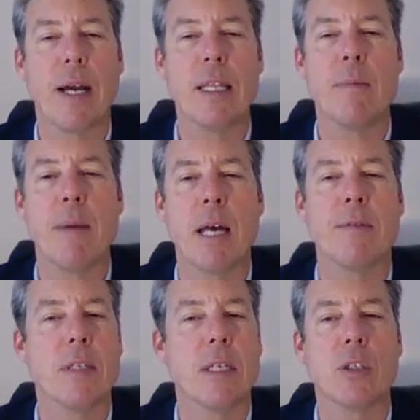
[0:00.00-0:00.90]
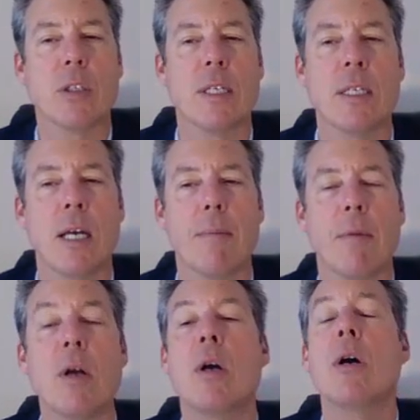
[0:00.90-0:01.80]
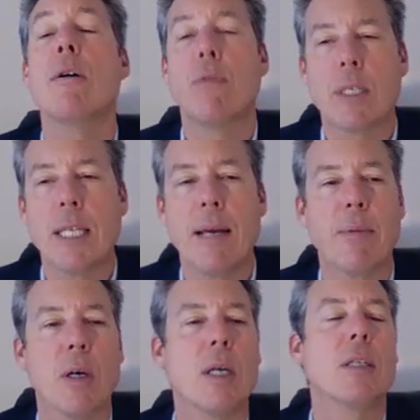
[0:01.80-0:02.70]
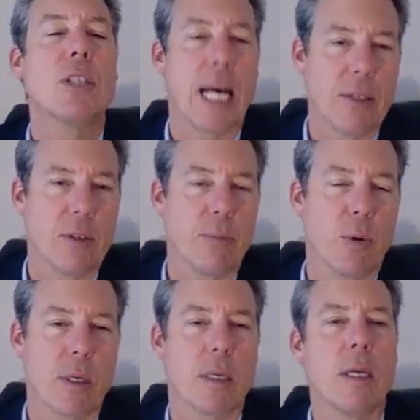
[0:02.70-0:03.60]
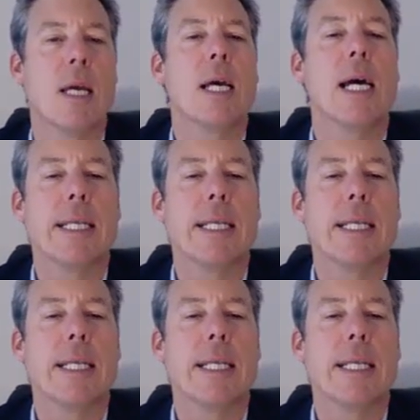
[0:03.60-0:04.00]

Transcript: provide the amount of additional income. For example, child support.